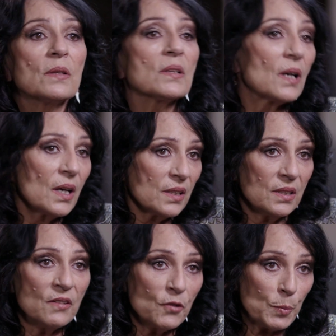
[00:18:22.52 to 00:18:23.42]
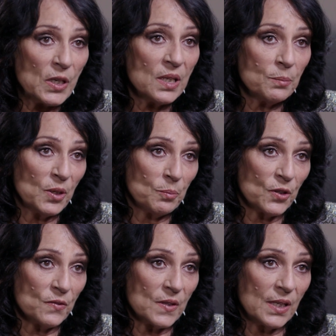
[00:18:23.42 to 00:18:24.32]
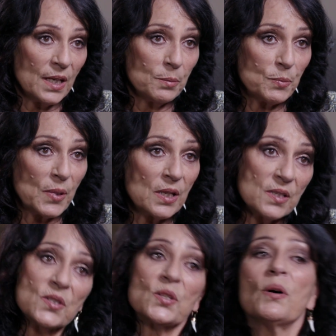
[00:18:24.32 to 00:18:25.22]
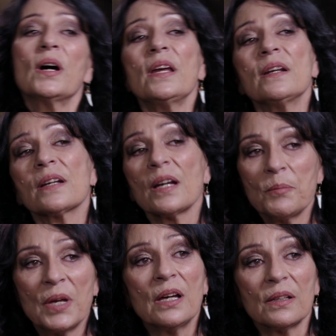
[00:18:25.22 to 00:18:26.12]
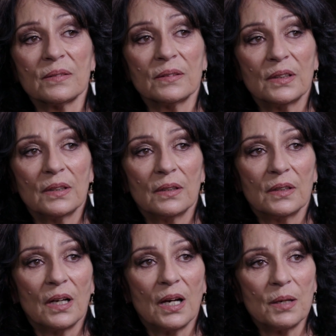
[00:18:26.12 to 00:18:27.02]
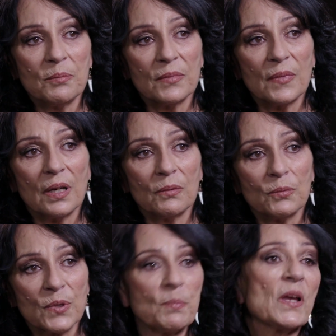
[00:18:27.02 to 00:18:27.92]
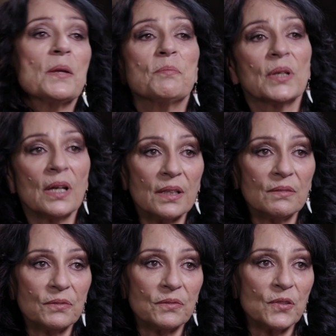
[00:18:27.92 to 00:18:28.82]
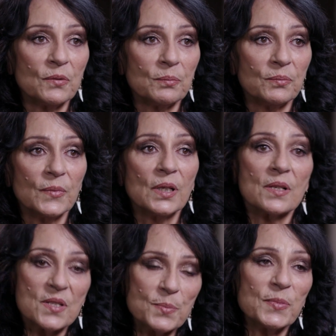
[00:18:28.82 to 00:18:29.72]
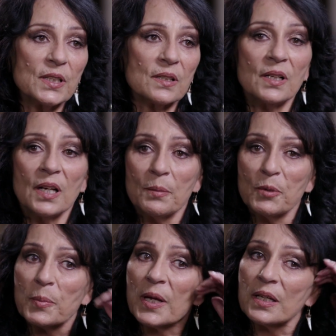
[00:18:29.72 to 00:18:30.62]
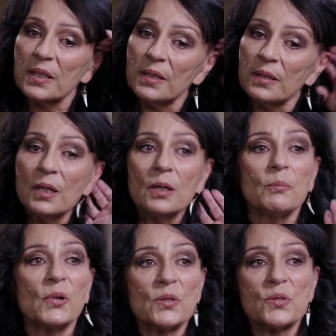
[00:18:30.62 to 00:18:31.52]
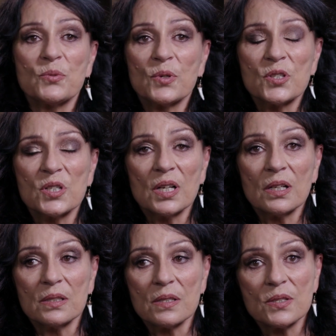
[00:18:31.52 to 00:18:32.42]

that I had never been a member of the Labour Party, so I hadn't come out with bad blood from a split in the Labour Party post-Roger Douglas.